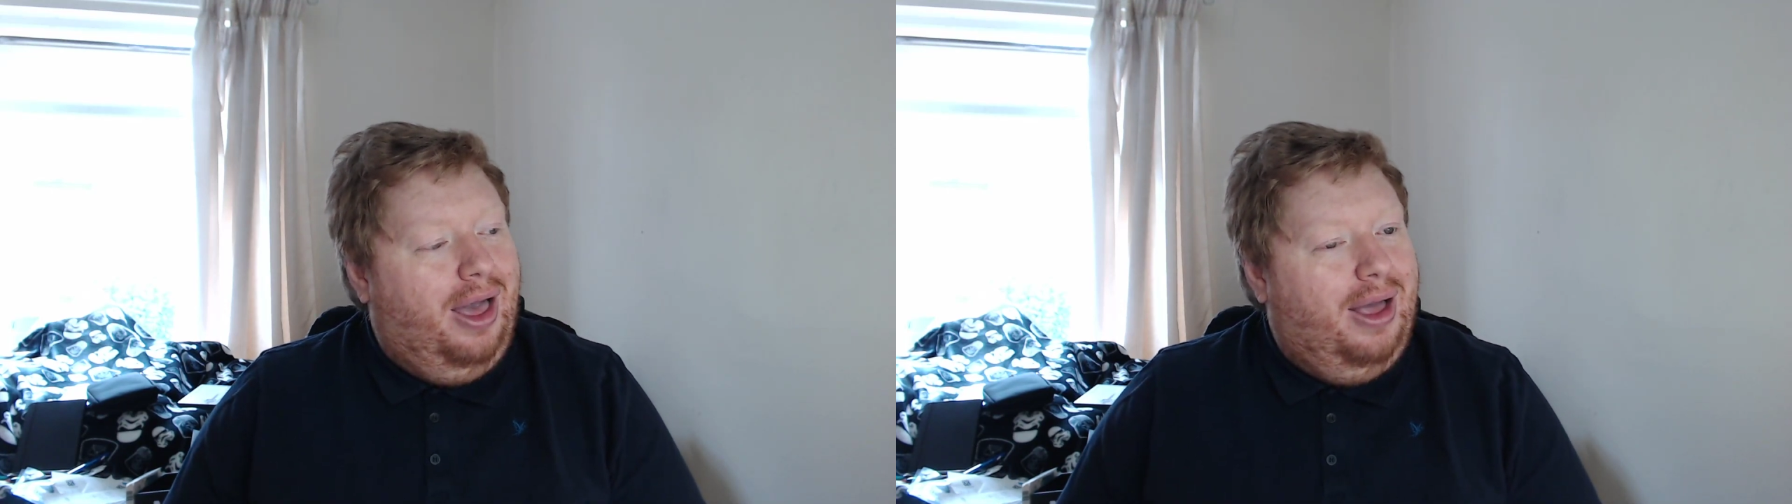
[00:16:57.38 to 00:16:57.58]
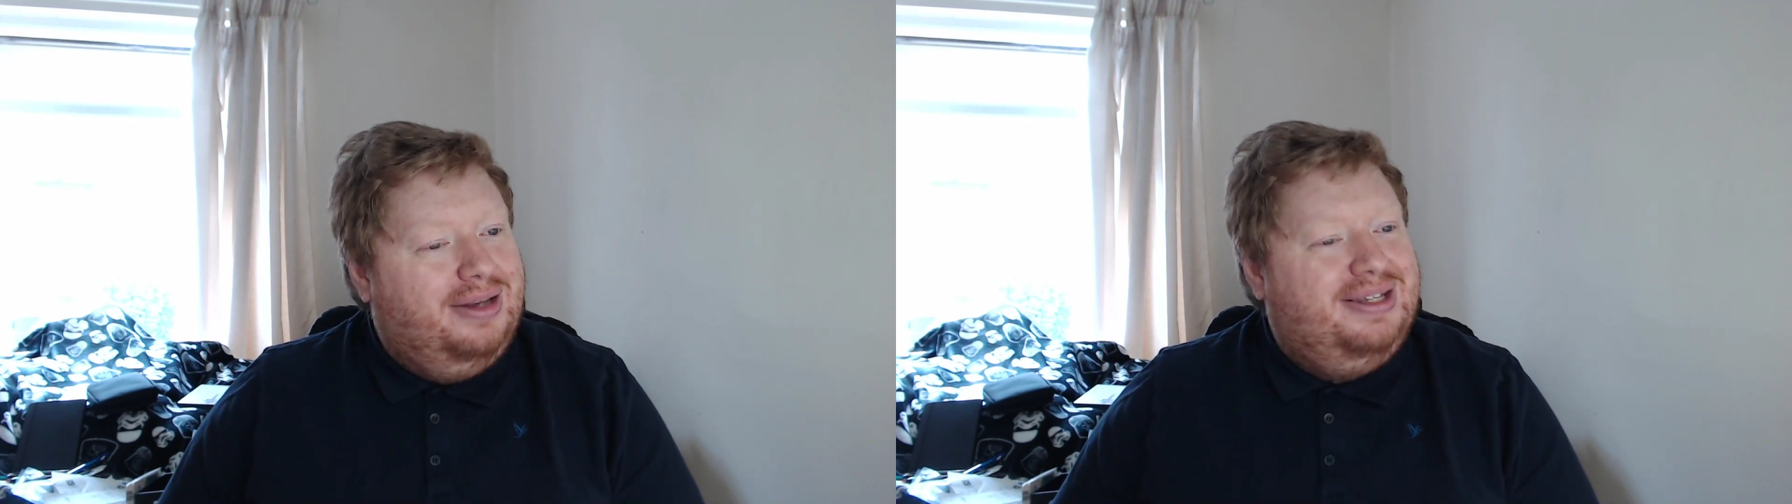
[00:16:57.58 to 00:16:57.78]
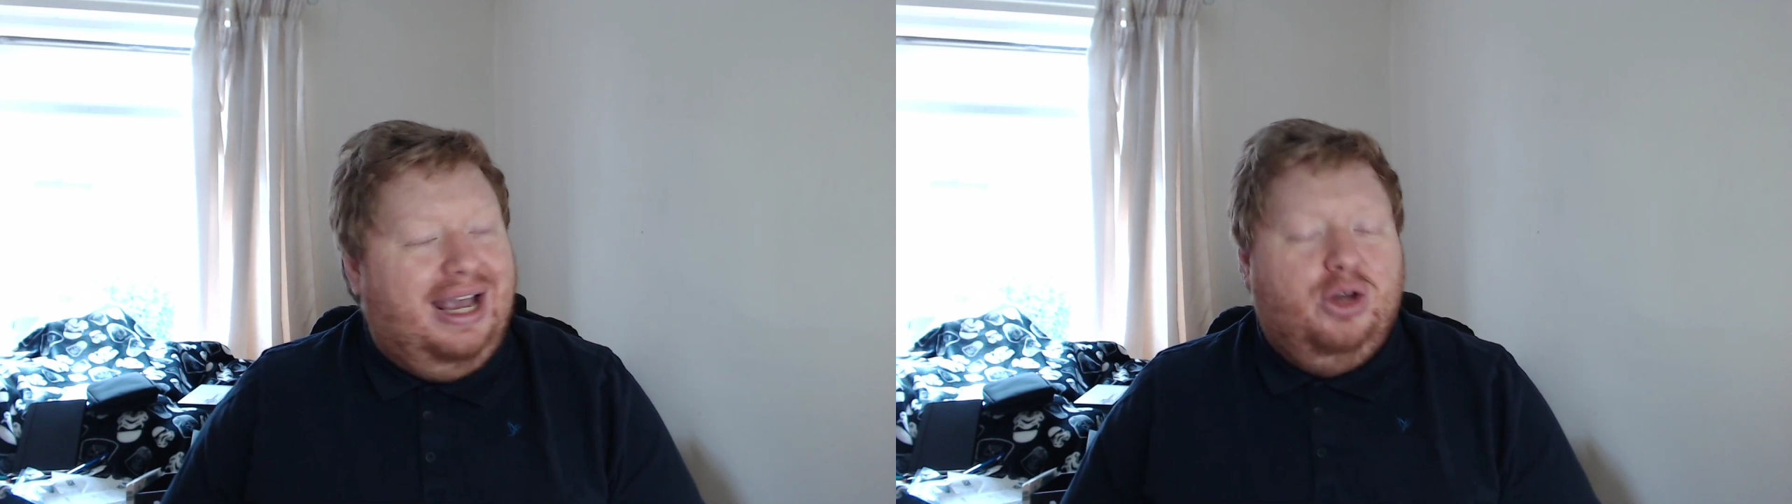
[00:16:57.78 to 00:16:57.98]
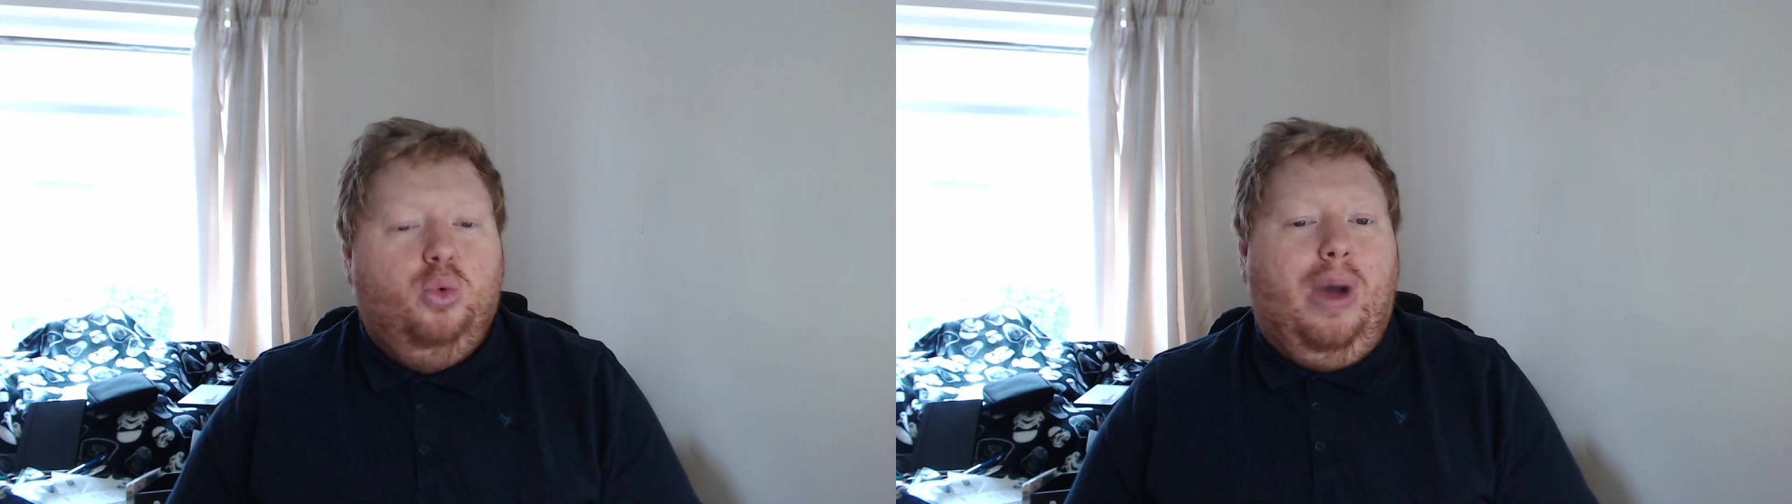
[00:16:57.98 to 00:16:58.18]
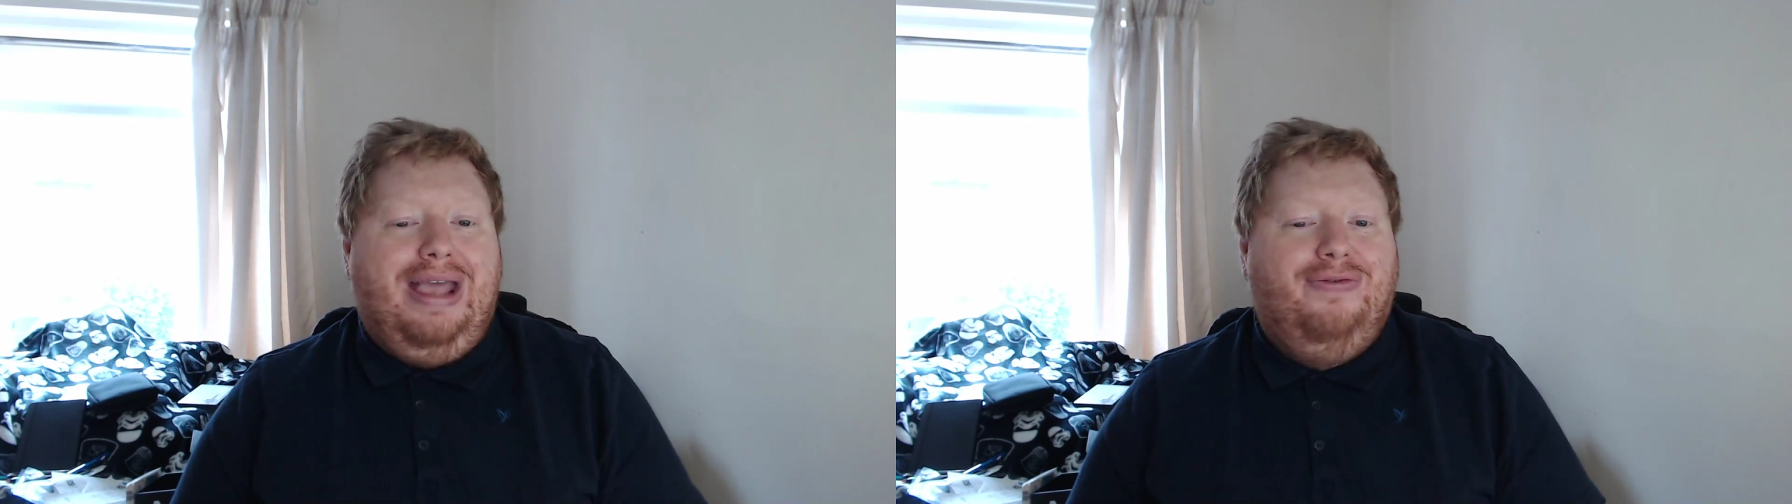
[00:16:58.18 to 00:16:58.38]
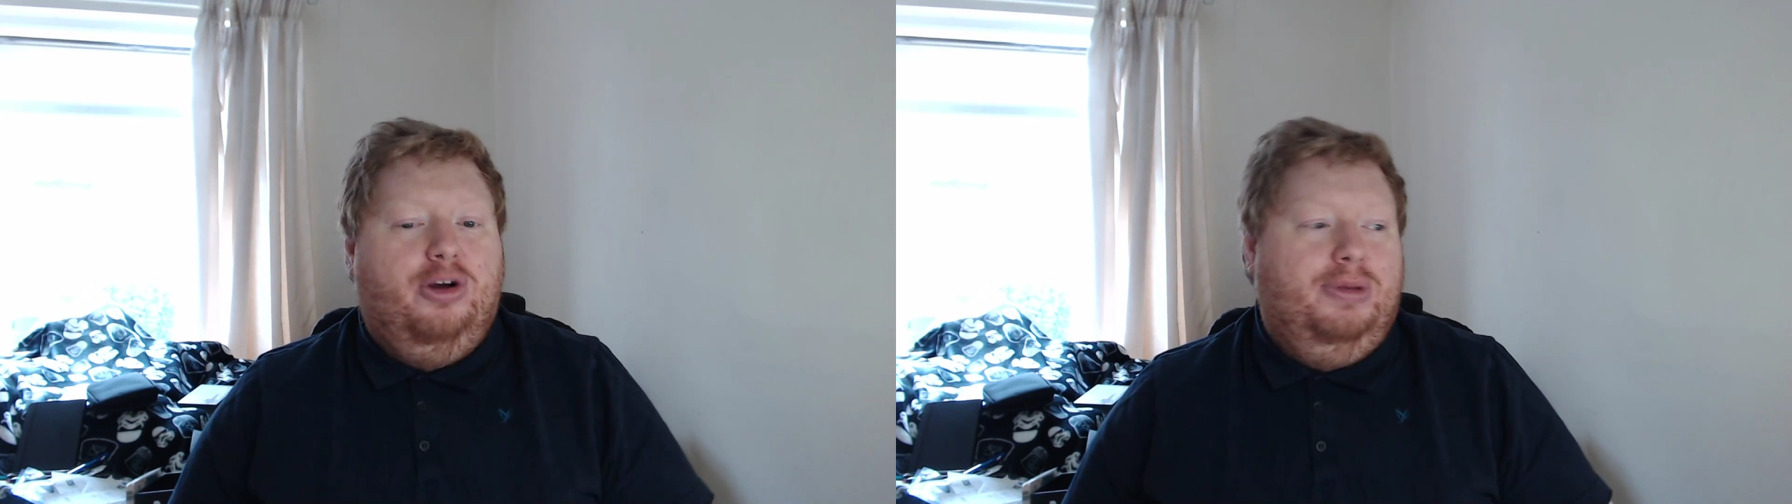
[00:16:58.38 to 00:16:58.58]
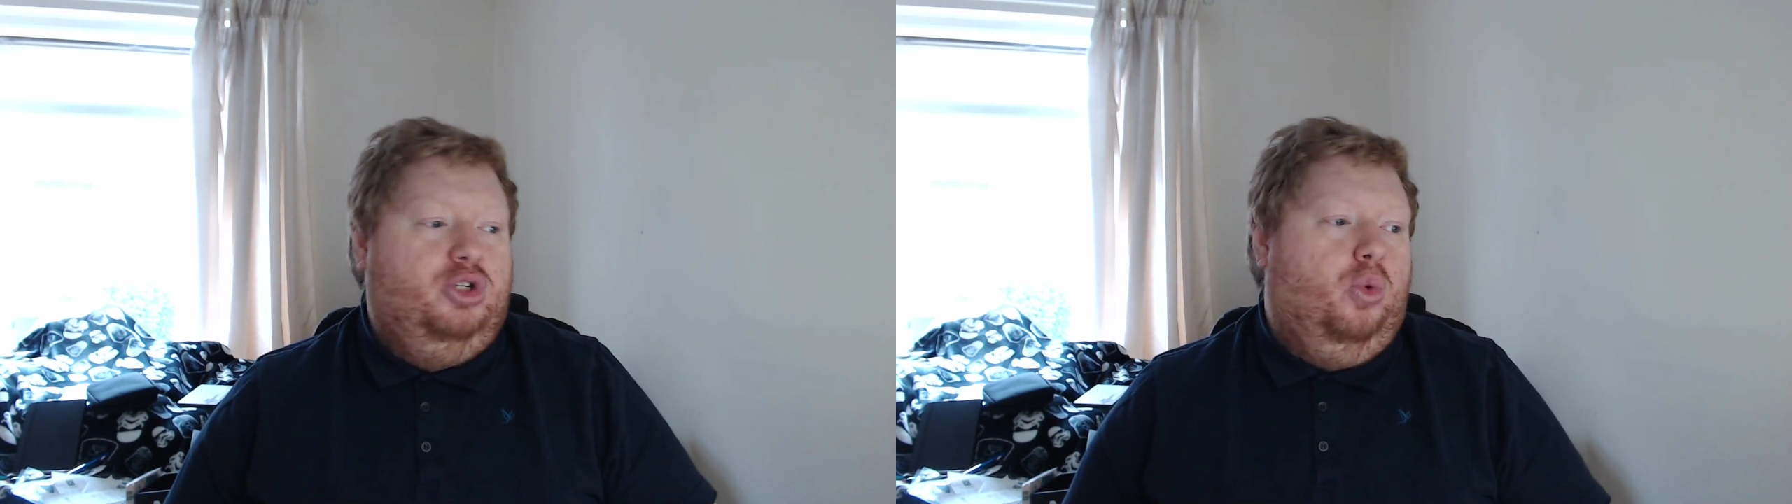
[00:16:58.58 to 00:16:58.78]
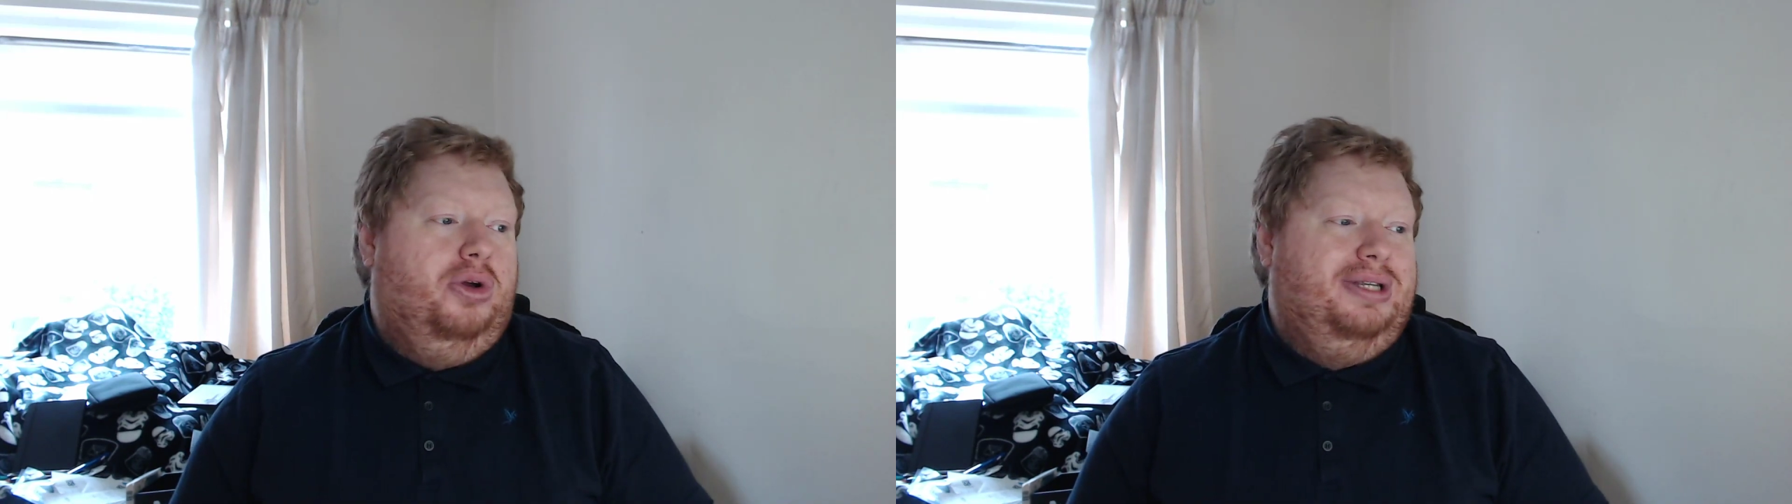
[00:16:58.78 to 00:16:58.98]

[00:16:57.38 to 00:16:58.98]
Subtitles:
second wave coming towards